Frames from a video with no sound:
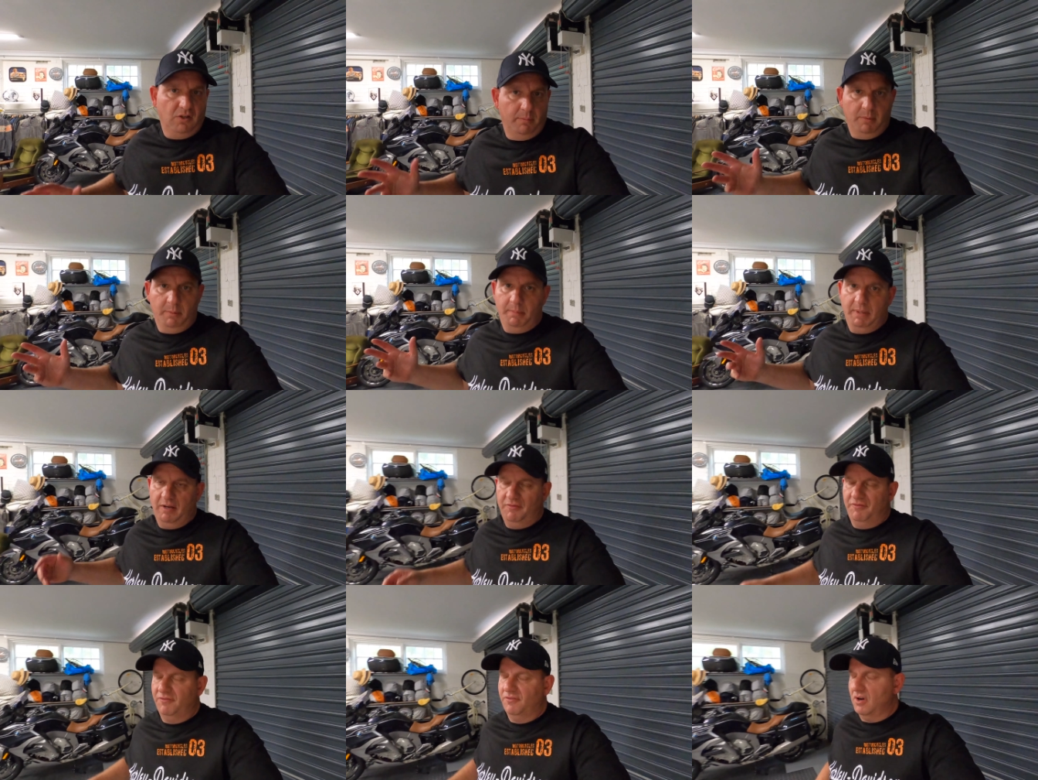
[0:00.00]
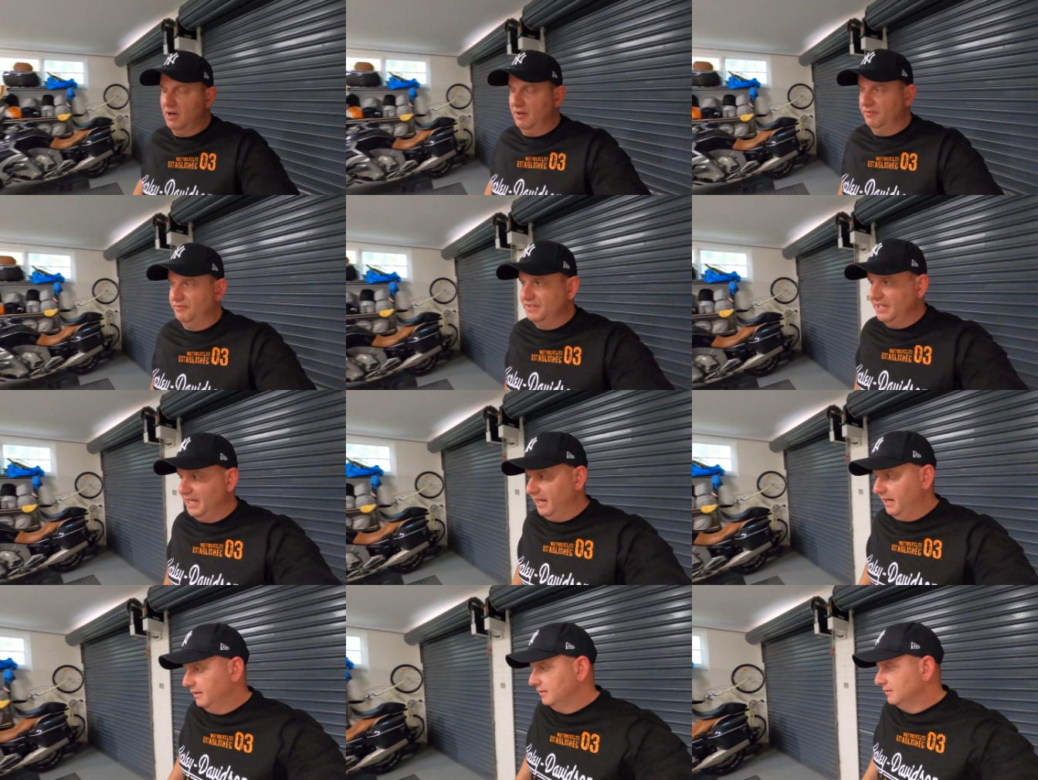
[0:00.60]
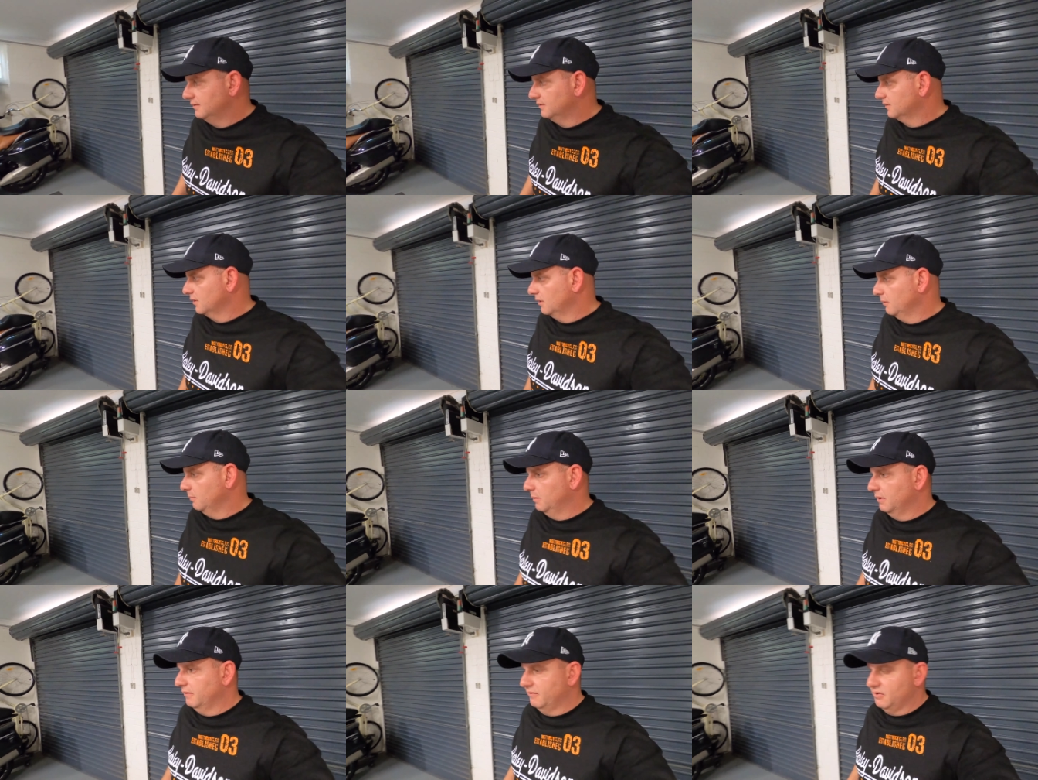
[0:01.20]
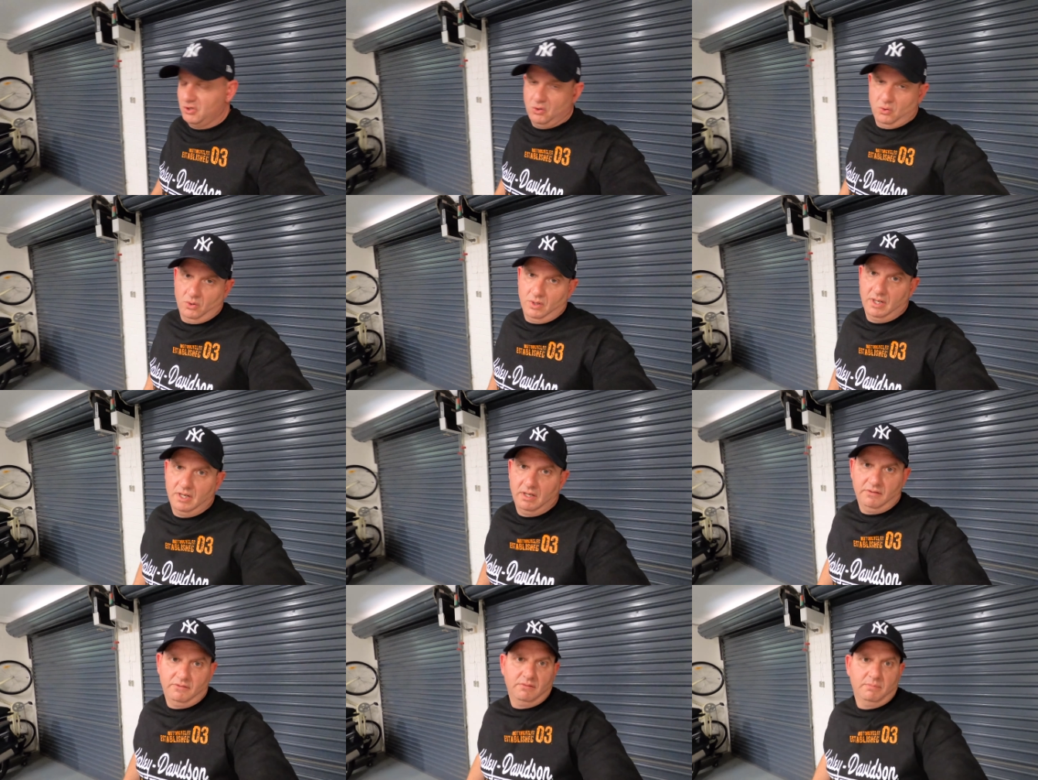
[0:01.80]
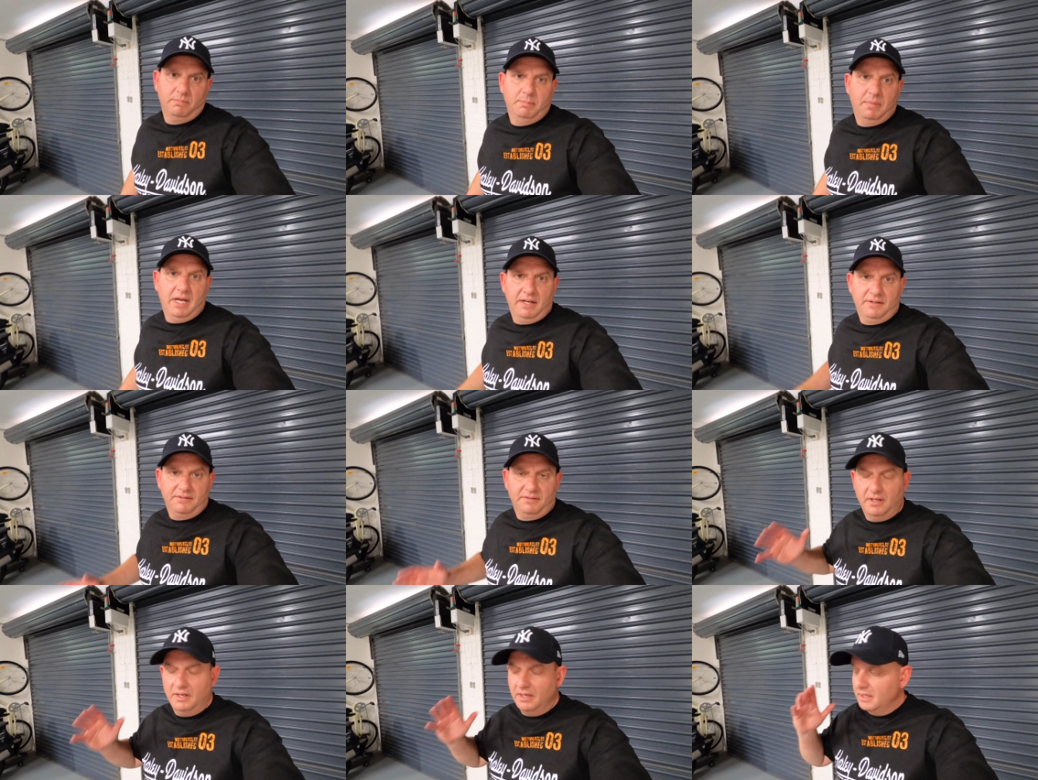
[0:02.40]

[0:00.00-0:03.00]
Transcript: I'm about 5'10", so I'm a bit of a short ass, but